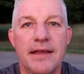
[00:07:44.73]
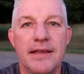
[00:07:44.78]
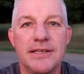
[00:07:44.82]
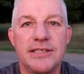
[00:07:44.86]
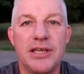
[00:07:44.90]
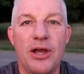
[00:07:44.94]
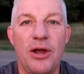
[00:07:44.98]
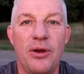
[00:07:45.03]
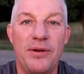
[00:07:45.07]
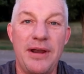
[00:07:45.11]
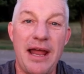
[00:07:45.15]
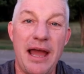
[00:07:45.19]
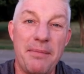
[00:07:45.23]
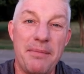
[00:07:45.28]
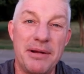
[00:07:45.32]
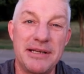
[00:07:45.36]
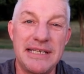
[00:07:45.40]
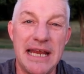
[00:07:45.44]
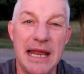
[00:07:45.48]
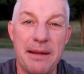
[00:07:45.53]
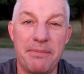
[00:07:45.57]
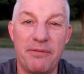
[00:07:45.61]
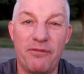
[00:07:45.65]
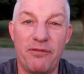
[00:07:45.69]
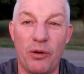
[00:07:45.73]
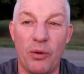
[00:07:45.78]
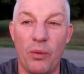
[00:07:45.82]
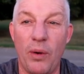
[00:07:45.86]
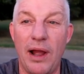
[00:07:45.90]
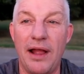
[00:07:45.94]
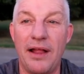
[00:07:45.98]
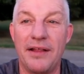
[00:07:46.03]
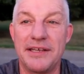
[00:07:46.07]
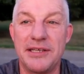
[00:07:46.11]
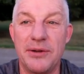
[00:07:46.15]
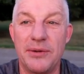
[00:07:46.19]
So not much happened for a
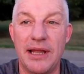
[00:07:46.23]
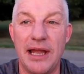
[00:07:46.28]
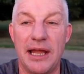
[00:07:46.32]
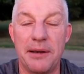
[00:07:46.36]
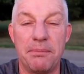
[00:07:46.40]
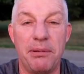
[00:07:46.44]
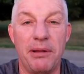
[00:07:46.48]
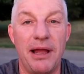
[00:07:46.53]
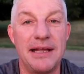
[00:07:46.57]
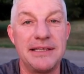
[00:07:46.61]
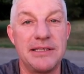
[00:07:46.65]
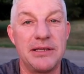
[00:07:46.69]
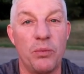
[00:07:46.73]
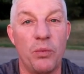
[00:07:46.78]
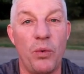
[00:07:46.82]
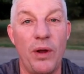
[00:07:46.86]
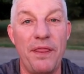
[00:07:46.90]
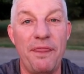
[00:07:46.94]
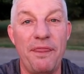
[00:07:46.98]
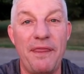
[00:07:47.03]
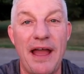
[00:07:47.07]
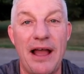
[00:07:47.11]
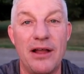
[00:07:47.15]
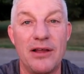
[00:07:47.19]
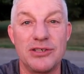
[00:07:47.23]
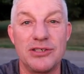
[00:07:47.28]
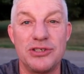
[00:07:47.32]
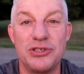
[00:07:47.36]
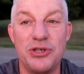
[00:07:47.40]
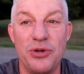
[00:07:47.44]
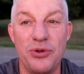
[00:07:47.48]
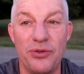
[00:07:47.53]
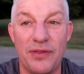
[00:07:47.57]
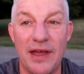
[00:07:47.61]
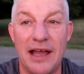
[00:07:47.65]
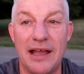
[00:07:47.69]
while until we got blinds at one thousand,
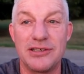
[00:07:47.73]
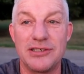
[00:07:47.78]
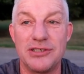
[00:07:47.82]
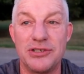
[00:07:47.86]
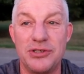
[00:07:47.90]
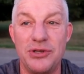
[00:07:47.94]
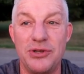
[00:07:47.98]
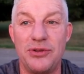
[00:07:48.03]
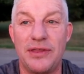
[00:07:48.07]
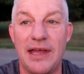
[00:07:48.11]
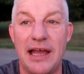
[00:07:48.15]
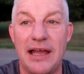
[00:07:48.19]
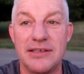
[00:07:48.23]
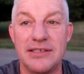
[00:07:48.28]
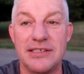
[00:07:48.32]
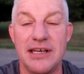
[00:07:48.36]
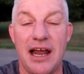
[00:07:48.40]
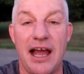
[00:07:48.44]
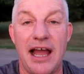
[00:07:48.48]
two thousand, two thousand.